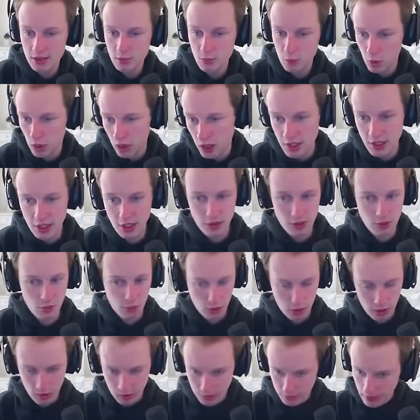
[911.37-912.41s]
We're on another
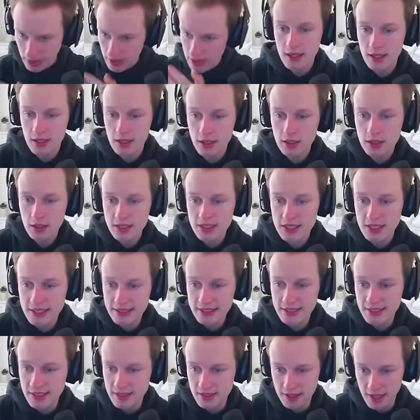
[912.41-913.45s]
world, right? It looks like
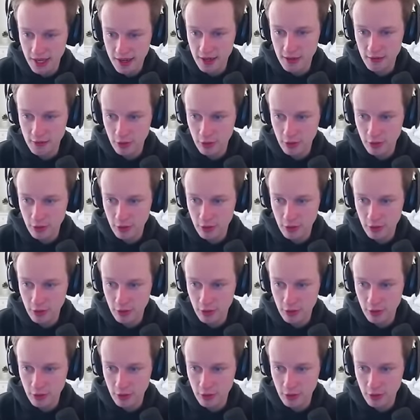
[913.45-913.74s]
this entire